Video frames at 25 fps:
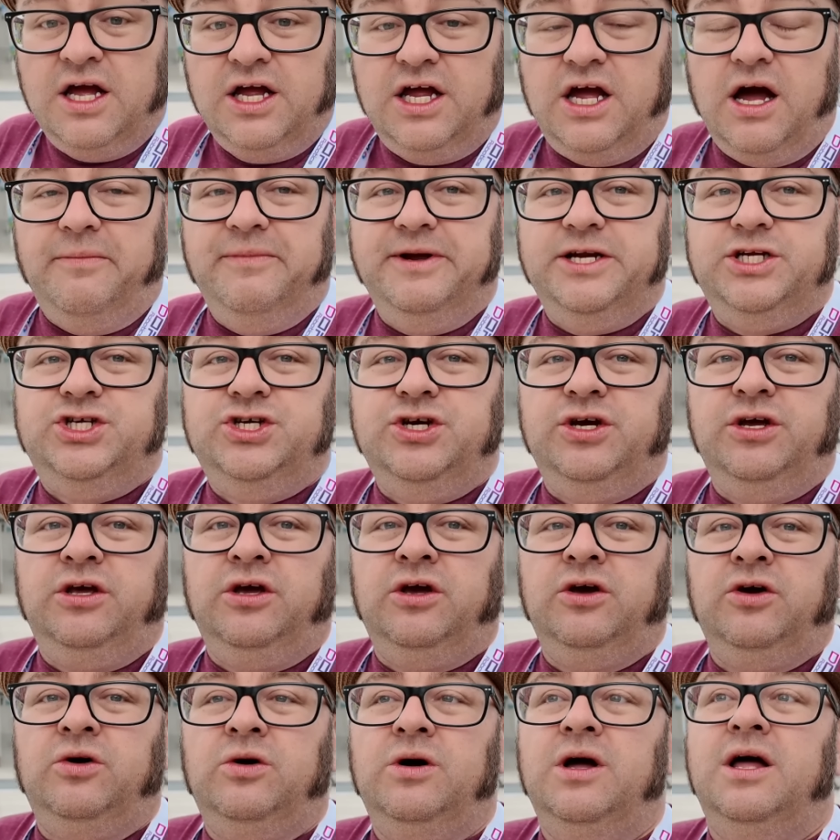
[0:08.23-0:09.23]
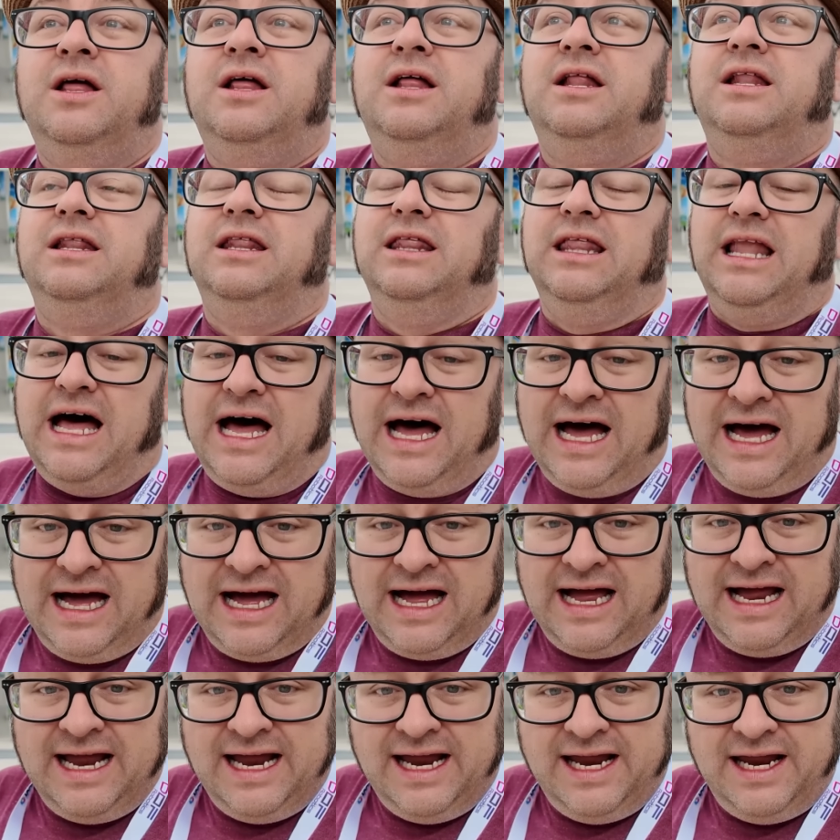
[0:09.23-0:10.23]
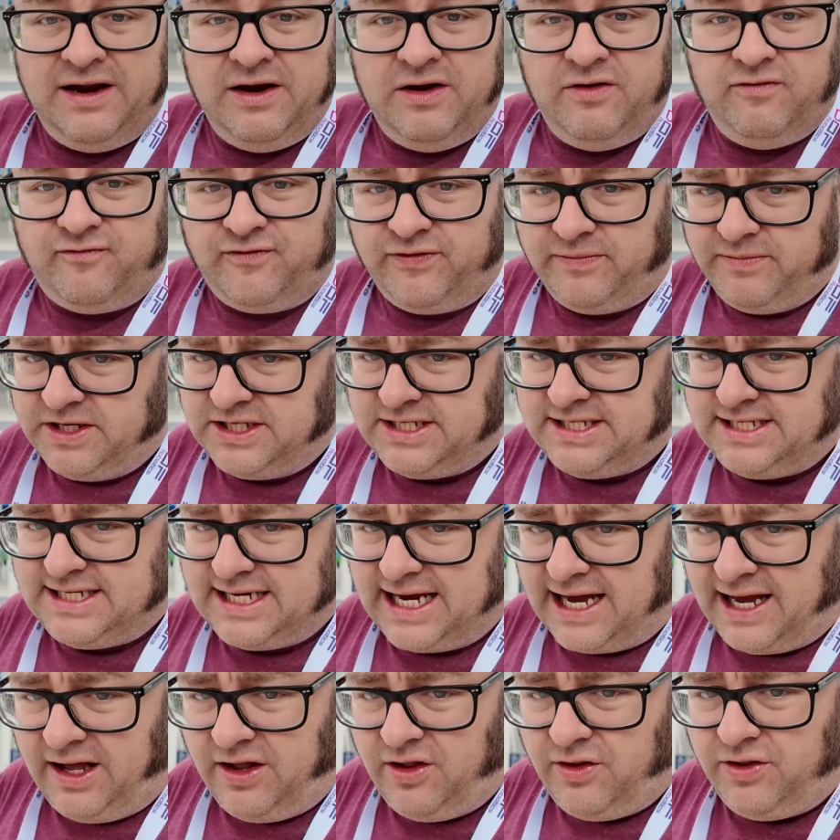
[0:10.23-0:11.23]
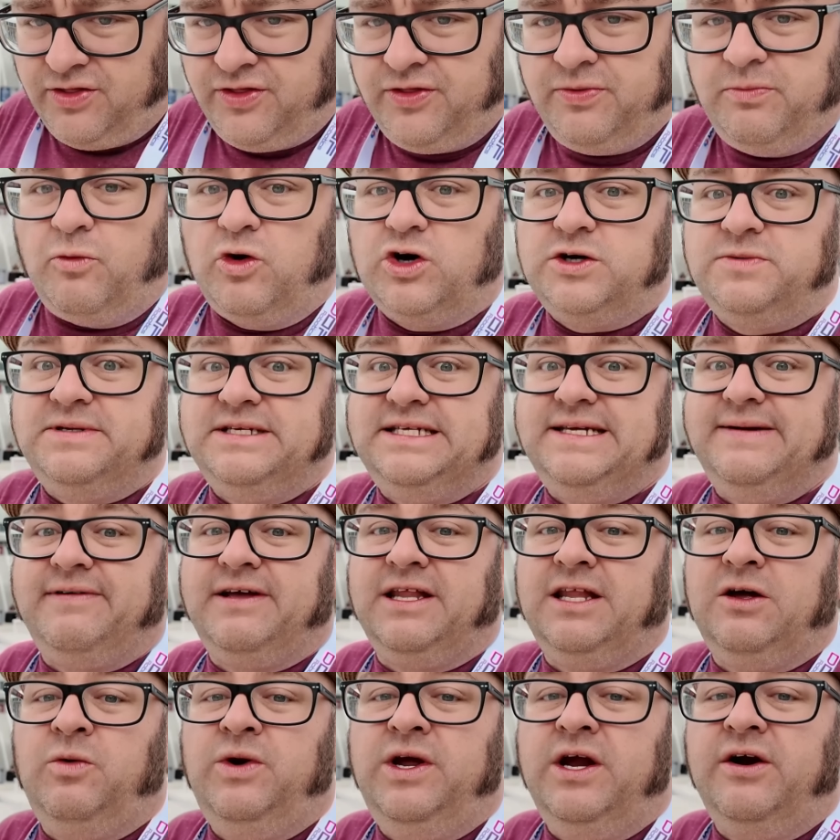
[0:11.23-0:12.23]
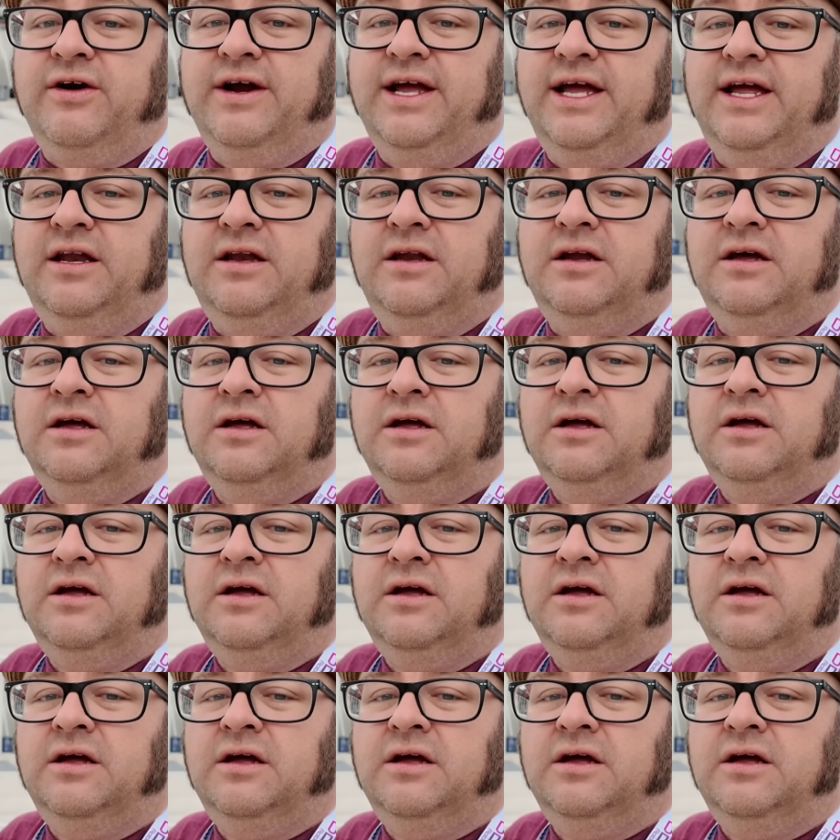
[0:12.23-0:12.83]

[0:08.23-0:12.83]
coming to you live from the South. More specifically, we are in